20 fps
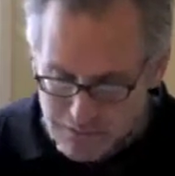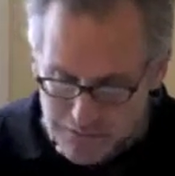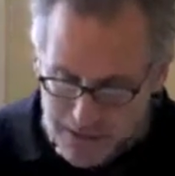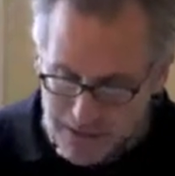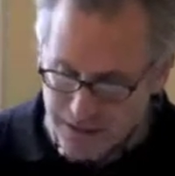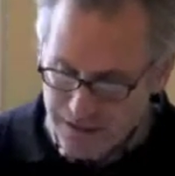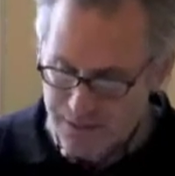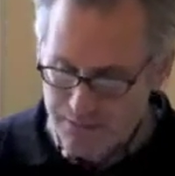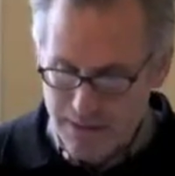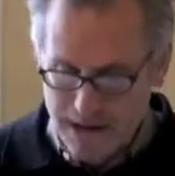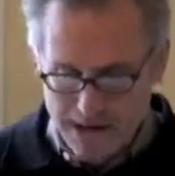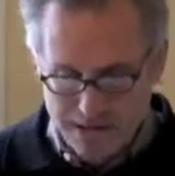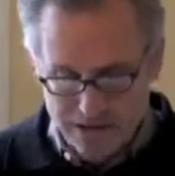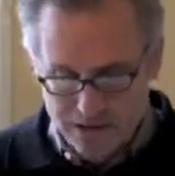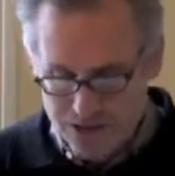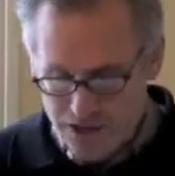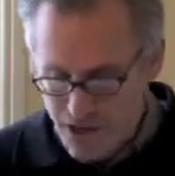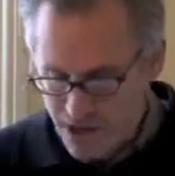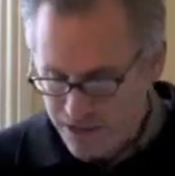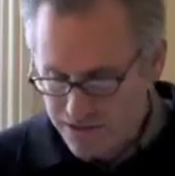Many of the
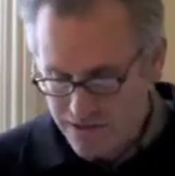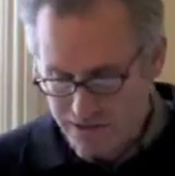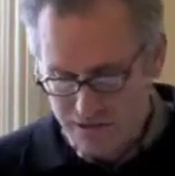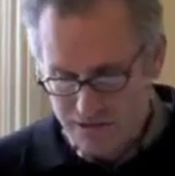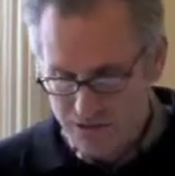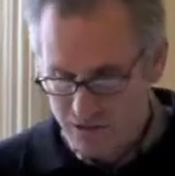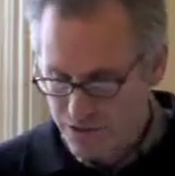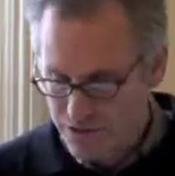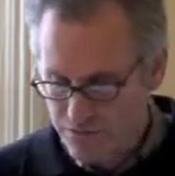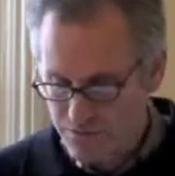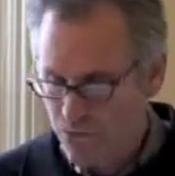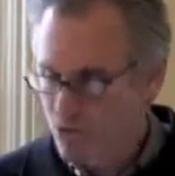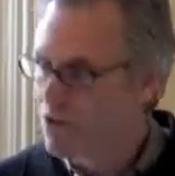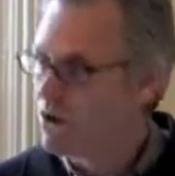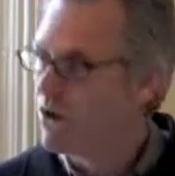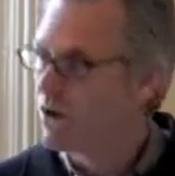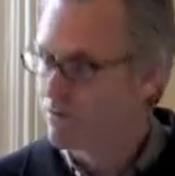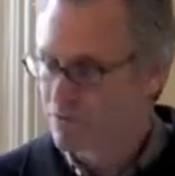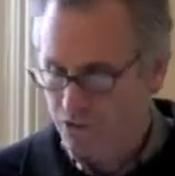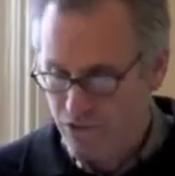Magic Johnson stores,
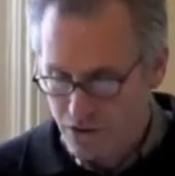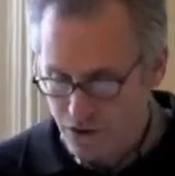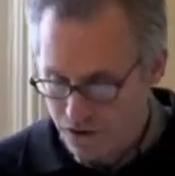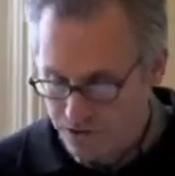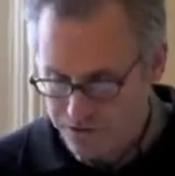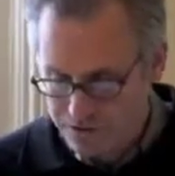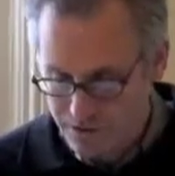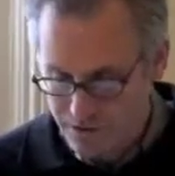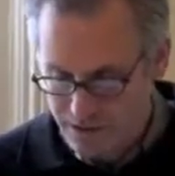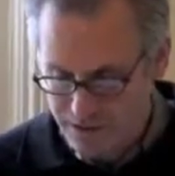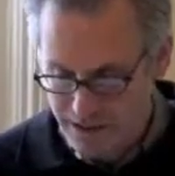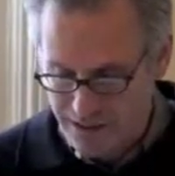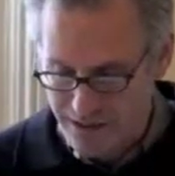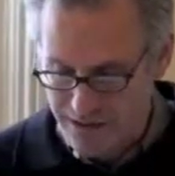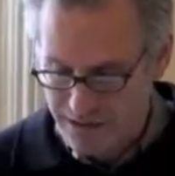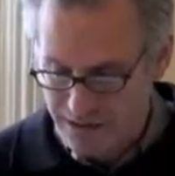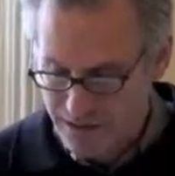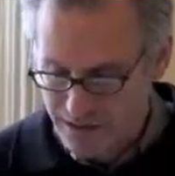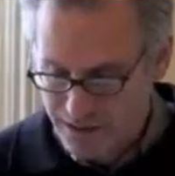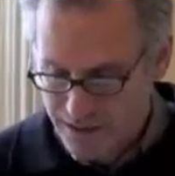moreover, are also a
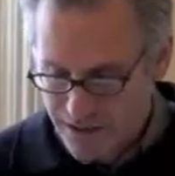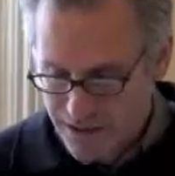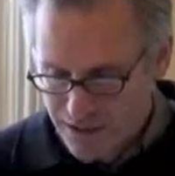hit.